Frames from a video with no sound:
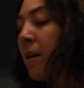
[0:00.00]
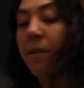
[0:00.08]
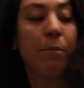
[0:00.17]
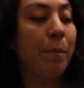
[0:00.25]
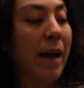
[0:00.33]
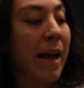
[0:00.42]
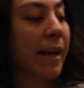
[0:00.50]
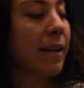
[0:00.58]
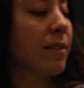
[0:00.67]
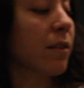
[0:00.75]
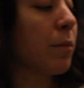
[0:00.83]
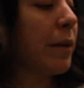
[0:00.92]
the bag
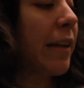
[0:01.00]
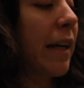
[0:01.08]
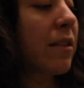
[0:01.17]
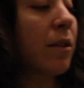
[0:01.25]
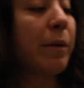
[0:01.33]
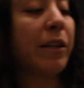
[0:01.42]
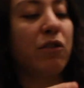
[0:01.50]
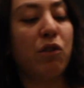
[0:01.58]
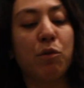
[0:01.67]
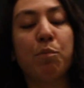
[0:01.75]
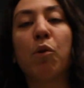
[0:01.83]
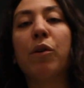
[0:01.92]
is a little bit nicer because you
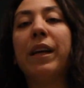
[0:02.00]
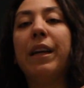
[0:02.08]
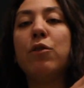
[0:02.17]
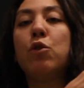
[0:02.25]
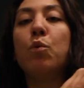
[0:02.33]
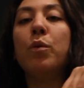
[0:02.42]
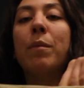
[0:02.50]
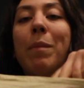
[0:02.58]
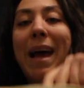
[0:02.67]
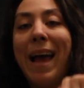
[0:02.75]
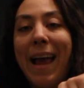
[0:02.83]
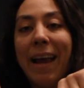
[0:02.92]
just pour it into the
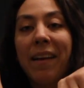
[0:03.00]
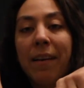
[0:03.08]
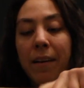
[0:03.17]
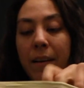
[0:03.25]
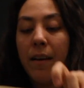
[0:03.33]
bag,